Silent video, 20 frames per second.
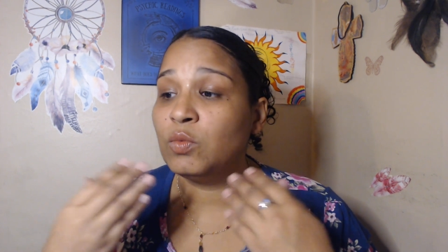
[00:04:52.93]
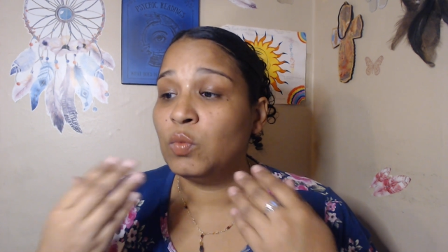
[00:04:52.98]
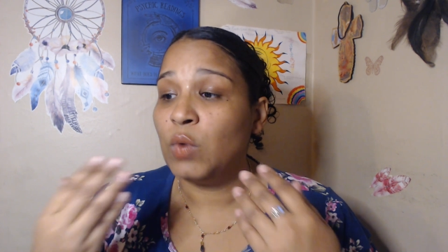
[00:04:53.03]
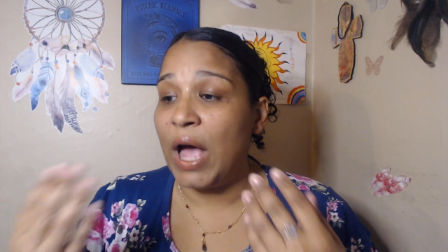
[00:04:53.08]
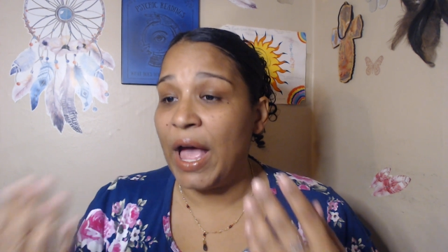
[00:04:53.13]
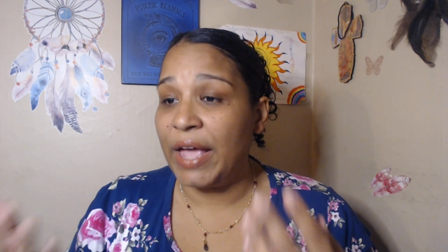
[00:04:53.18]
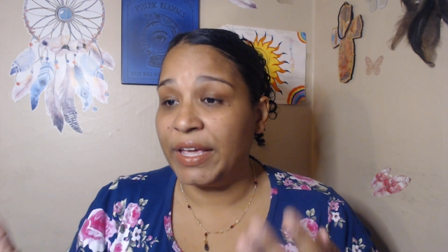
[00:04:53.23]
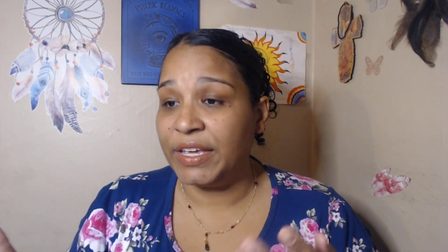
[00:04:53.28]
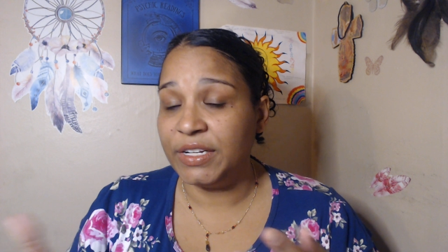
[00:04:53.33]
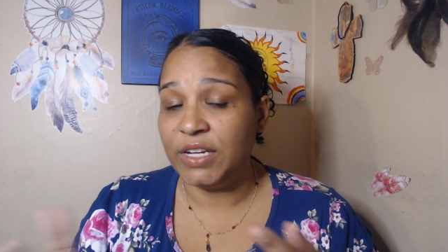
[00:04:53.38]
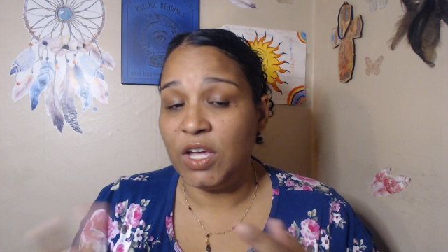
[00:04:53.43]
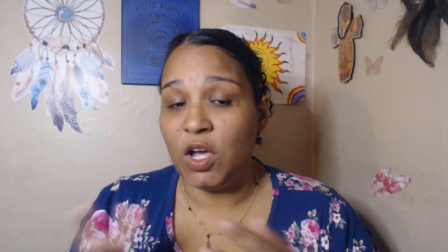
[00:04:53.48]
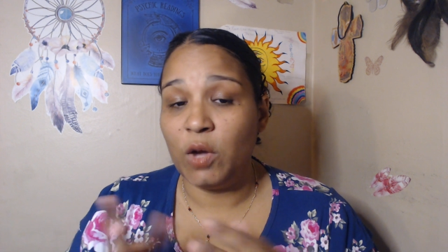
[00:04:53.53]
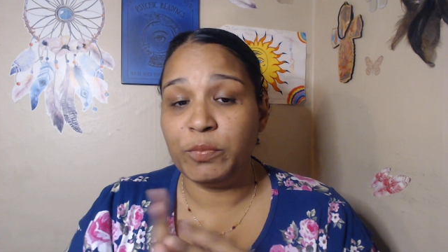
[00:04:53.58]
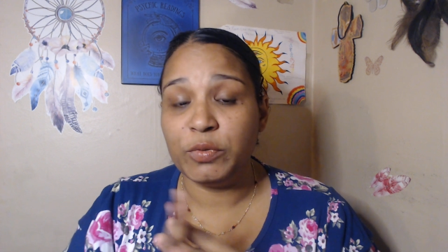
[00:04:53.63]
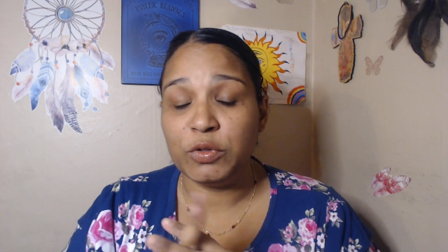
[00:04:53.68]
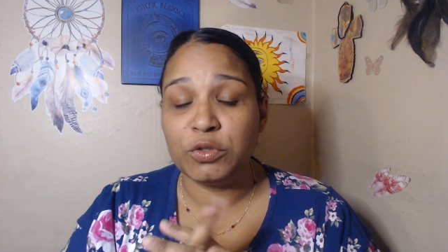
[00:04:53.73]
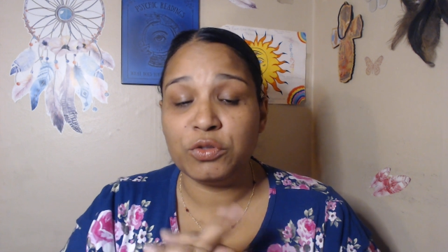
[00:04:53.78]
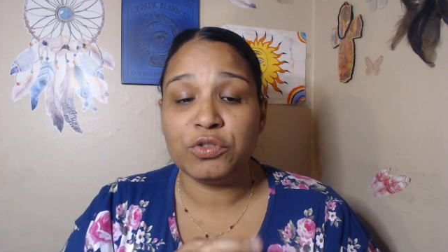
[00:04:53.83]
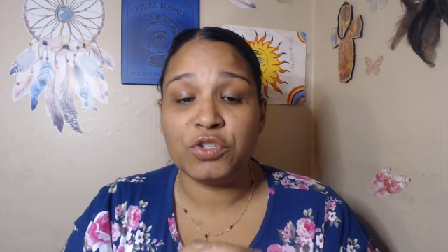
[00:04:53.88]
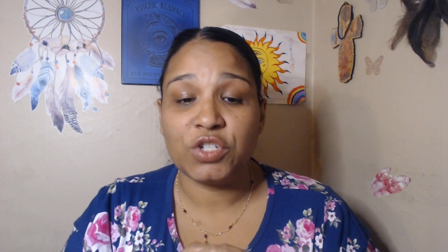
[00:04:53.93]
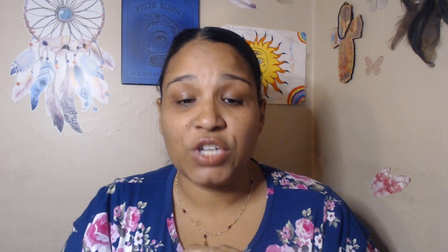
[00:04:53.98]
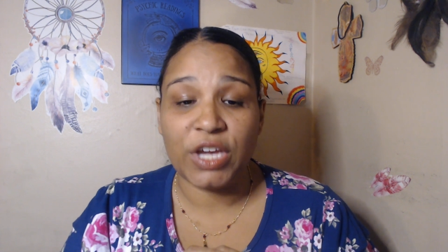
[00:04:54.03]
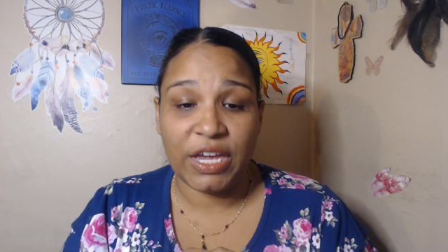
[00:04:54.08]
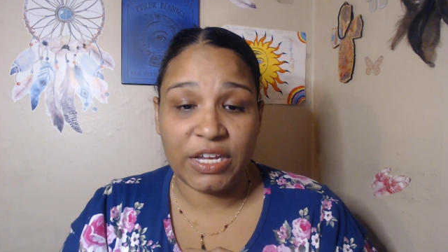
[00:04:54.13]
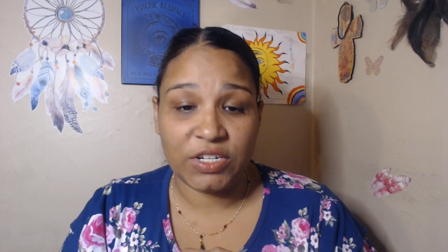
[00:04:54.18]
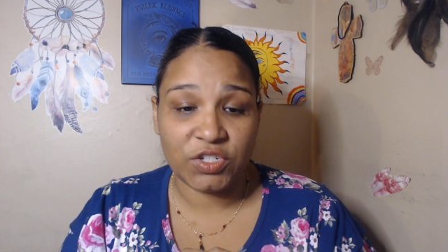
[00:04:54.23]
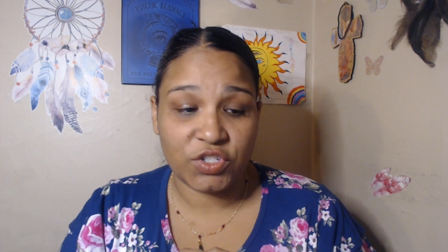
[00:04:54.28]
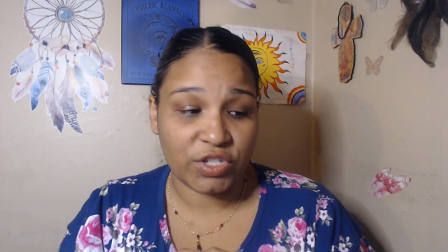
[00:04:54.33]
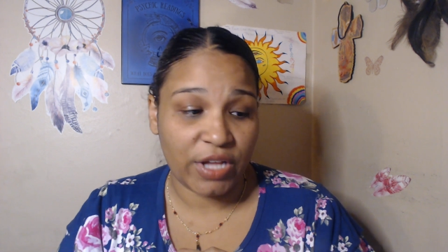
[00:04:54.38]
I can help you to
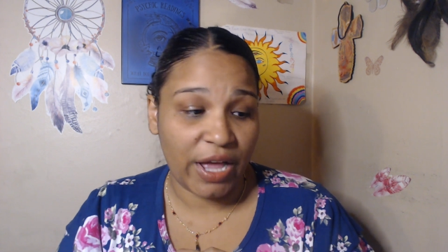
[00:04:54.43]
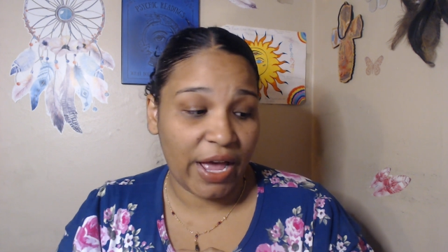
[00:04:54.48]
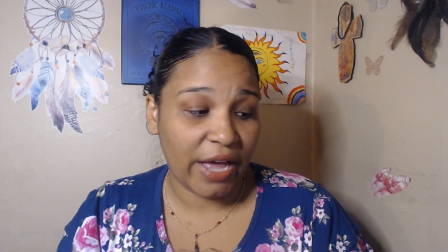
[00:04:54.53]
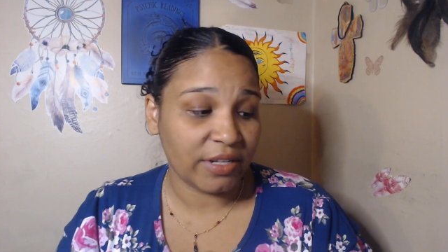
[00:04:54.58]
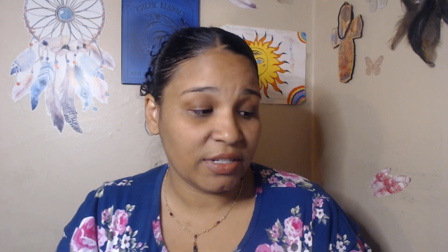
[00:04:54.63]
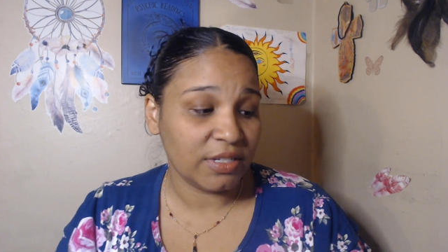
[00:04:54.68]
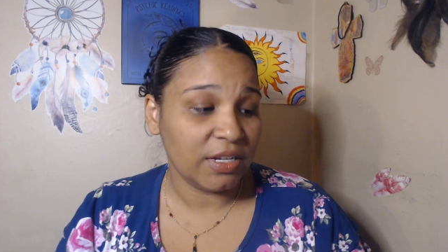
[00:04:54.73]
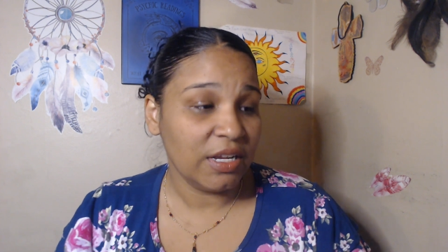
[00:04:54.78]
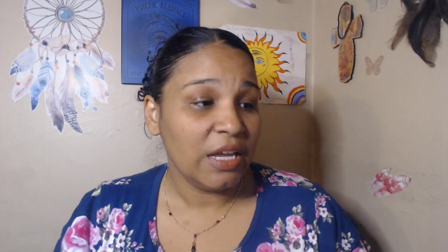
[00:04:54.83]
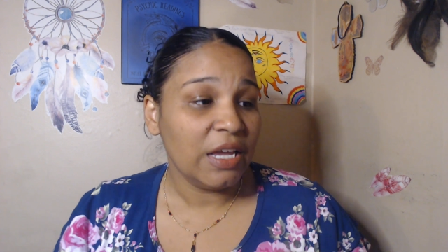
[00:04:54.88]
change that.